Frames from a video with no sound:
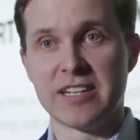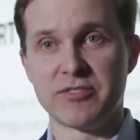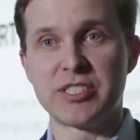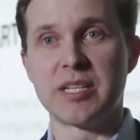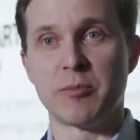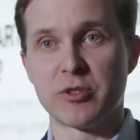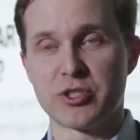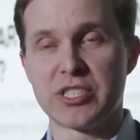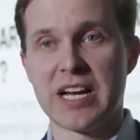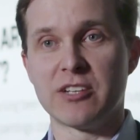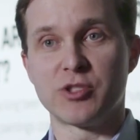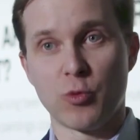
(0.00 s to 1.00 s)
of similar
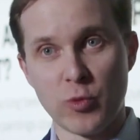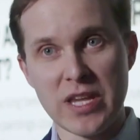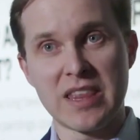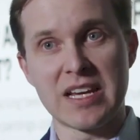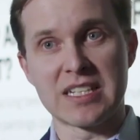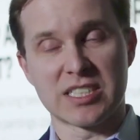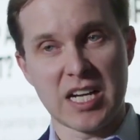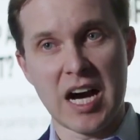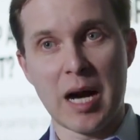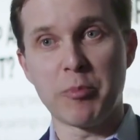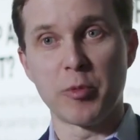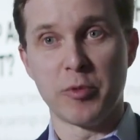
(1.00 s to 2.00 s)
sales that we think is
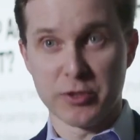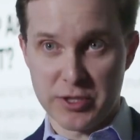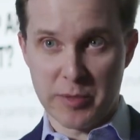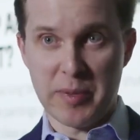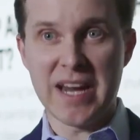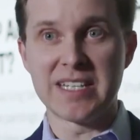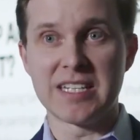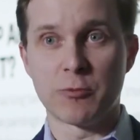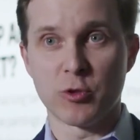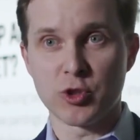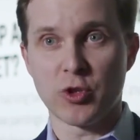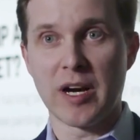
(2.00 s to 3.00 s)
comparable to the painting
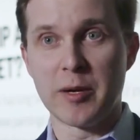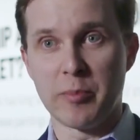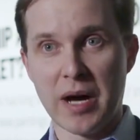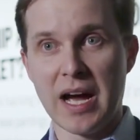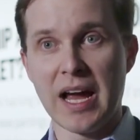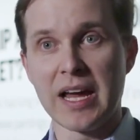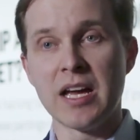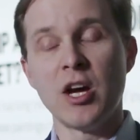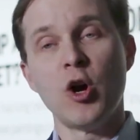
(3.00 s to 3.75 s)
we're trying to buy,